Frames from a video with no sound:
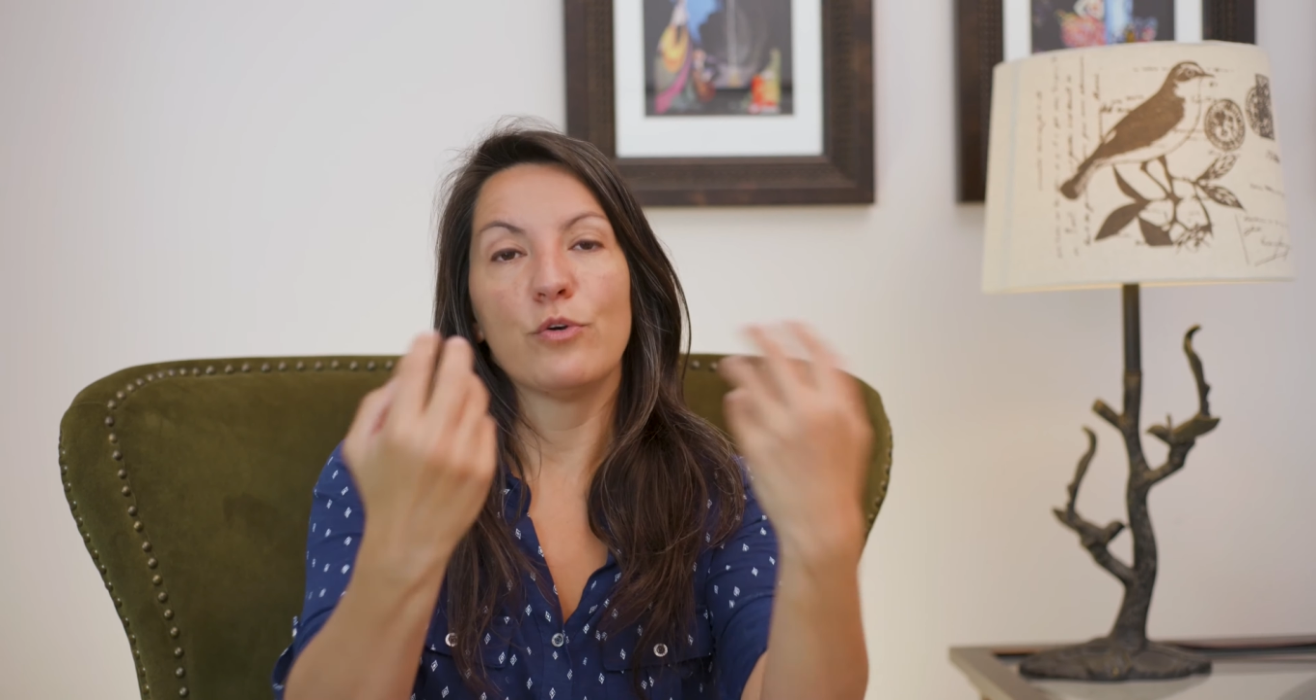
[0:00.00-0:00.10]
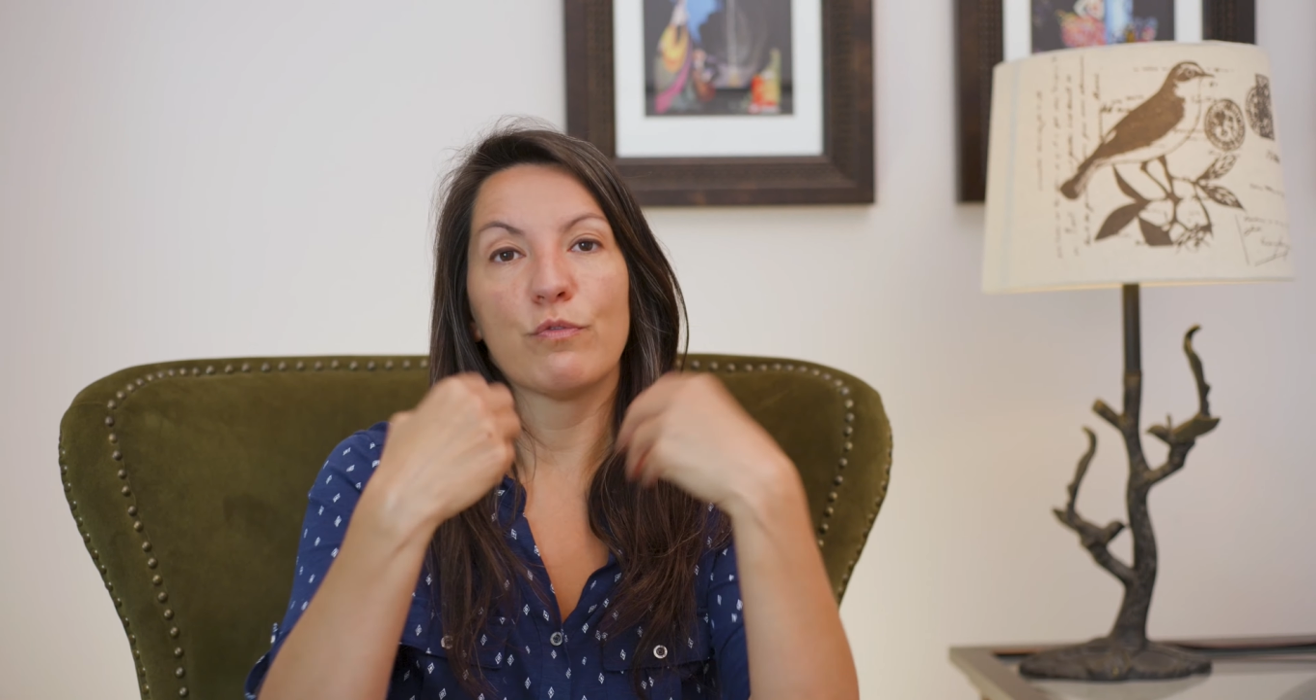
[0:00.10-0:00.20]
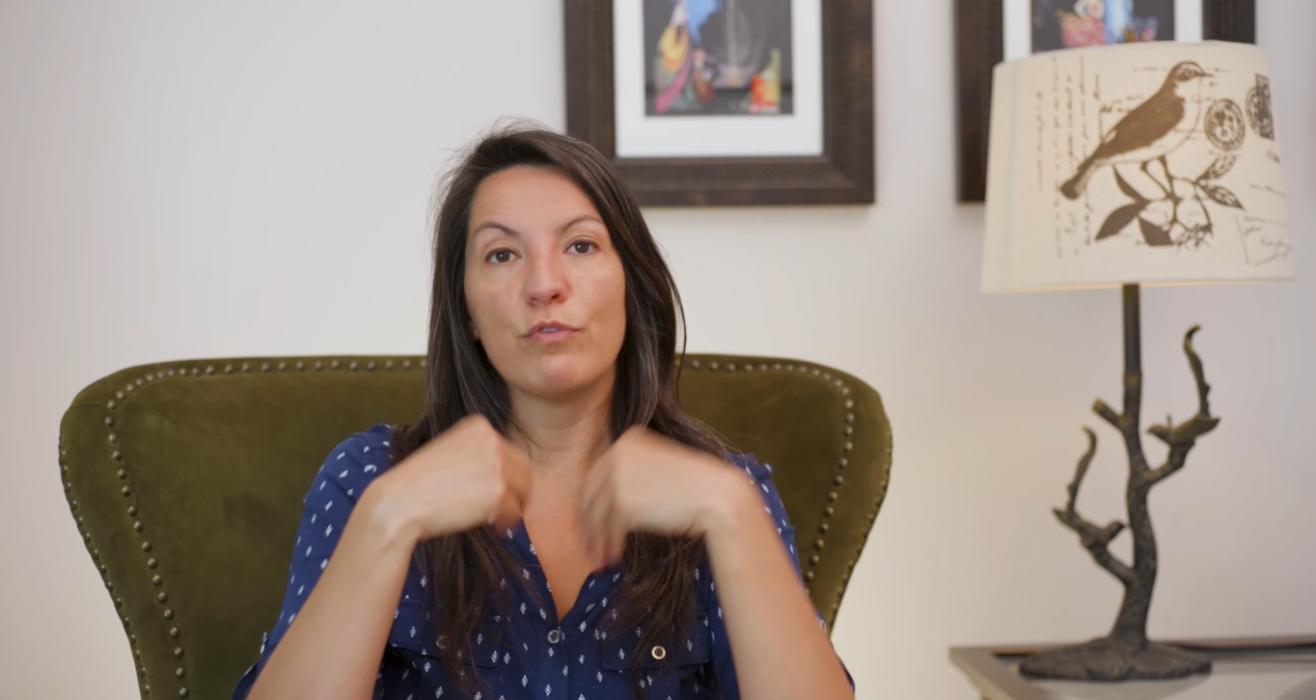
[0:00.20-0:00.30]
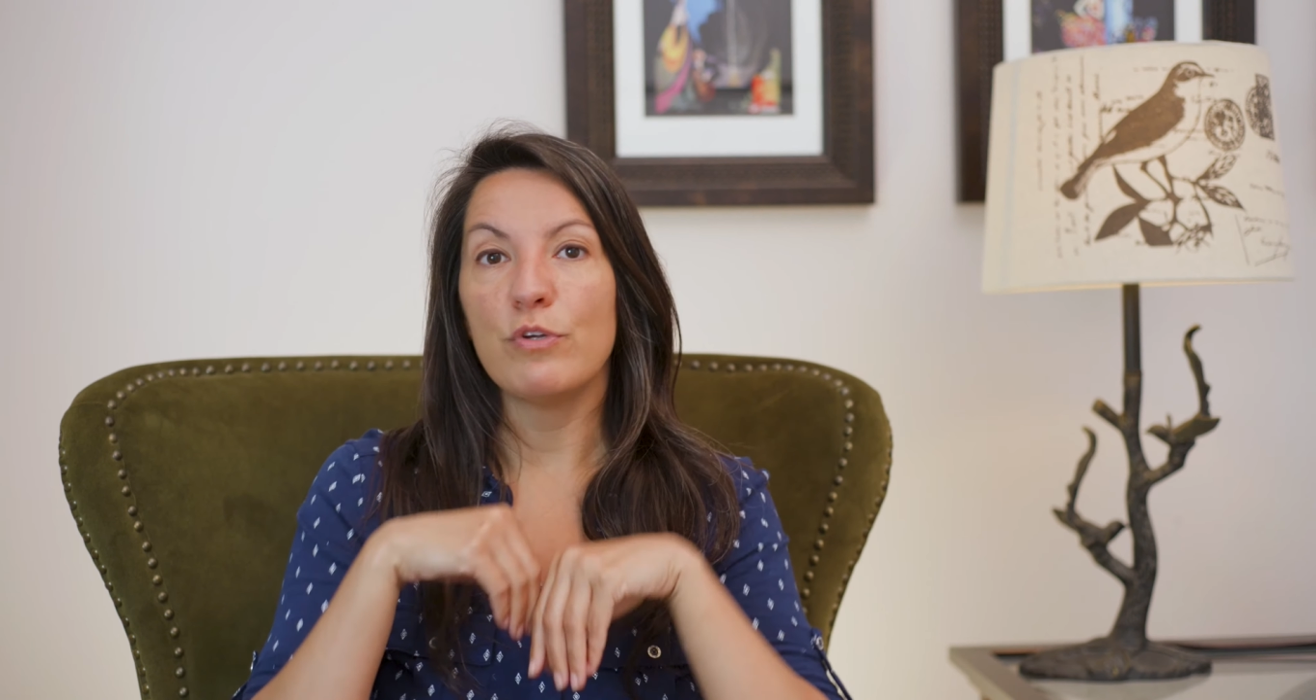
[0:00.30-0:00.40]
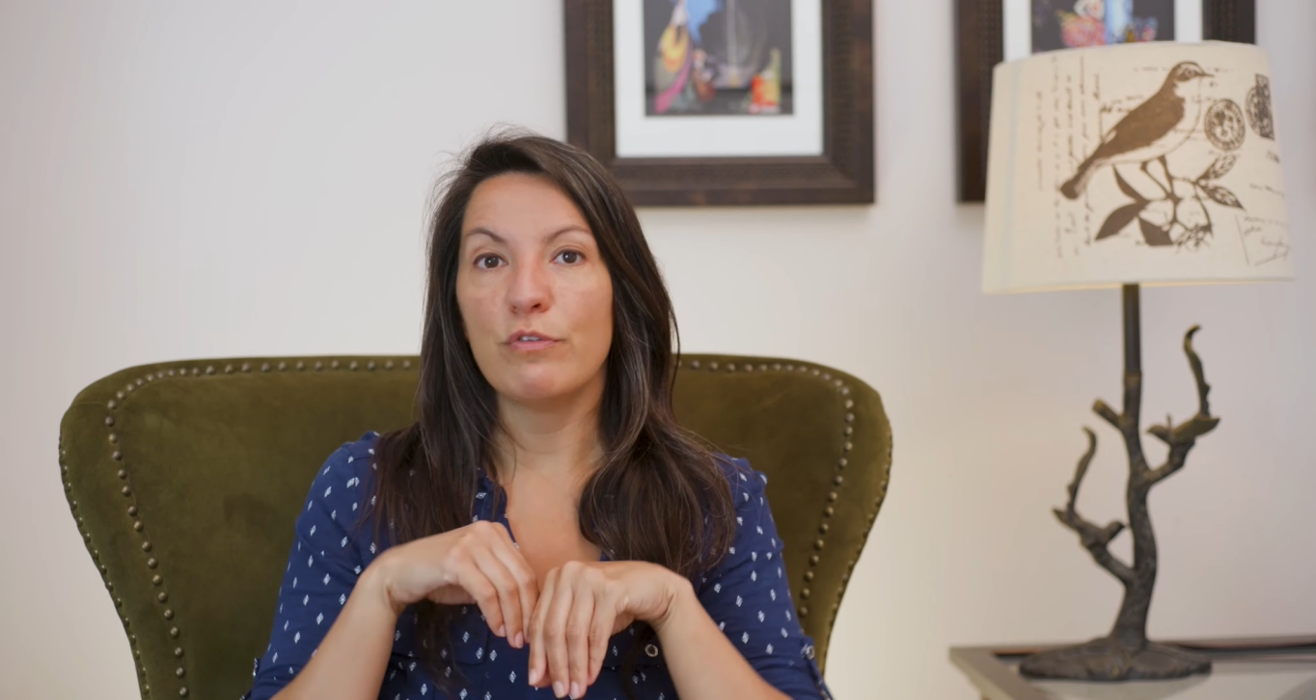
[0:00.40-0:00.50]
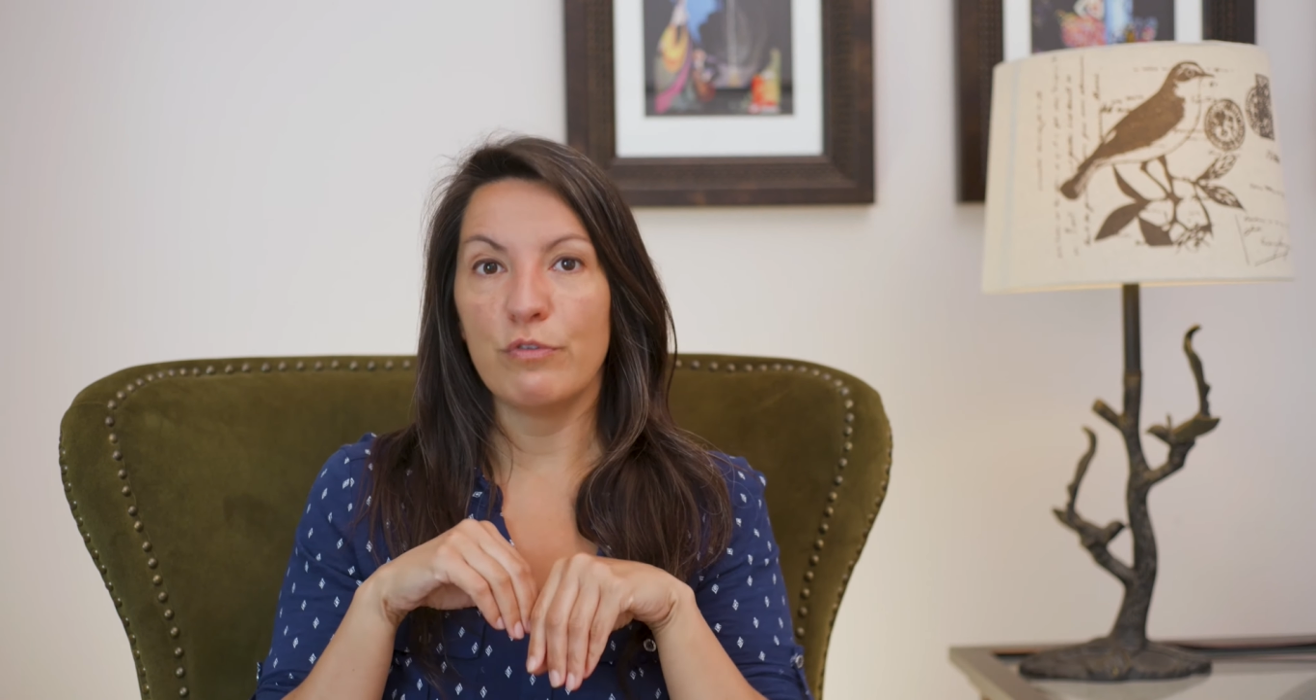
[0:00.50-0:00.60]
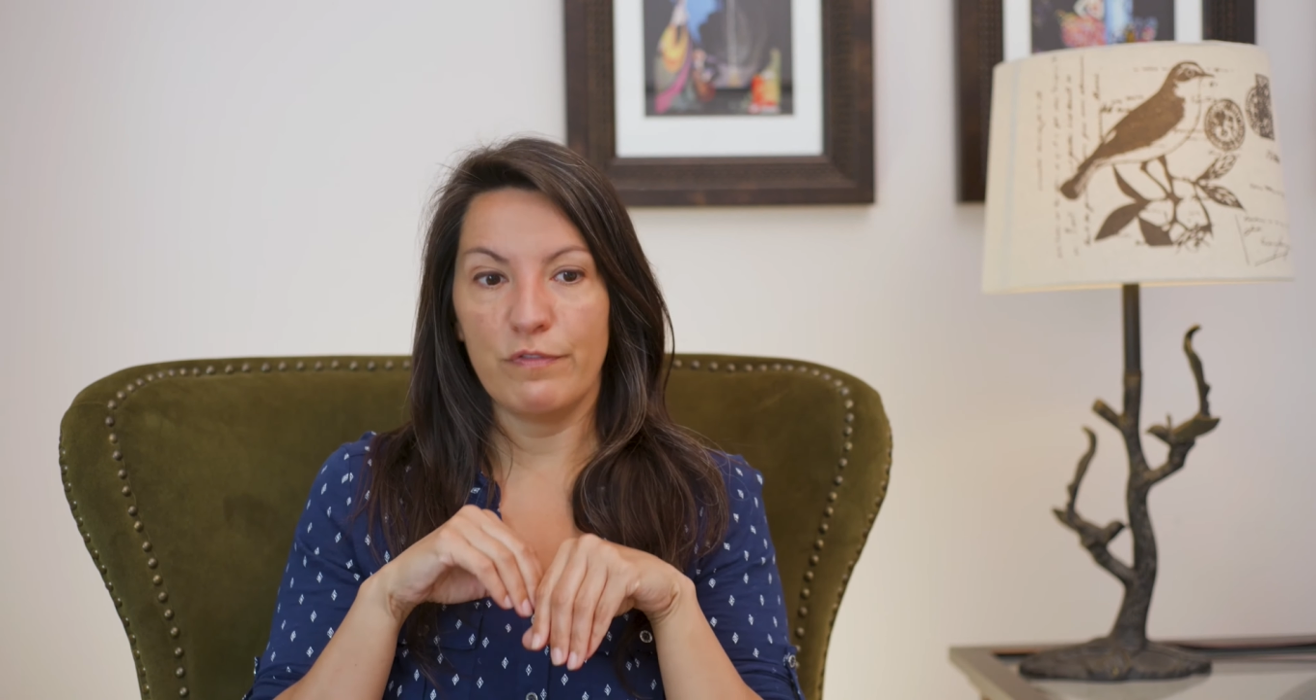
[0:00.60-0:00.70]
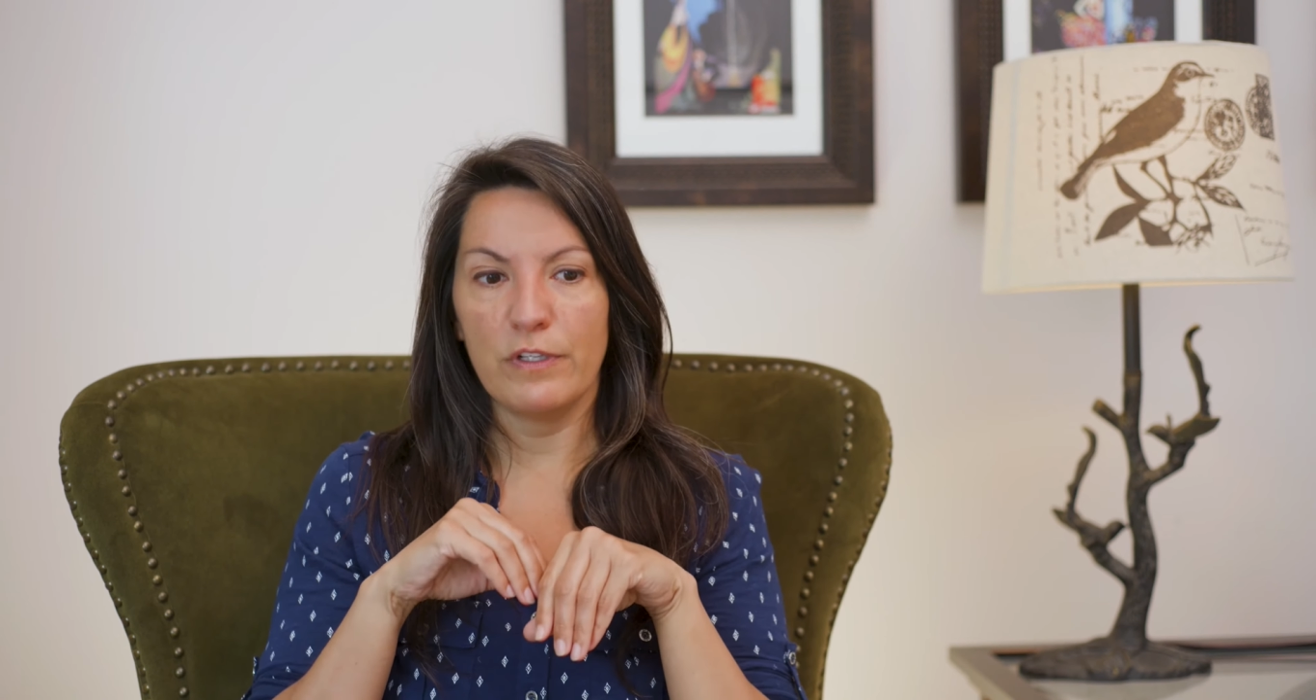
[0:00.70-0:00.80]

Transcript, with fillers: in order for you to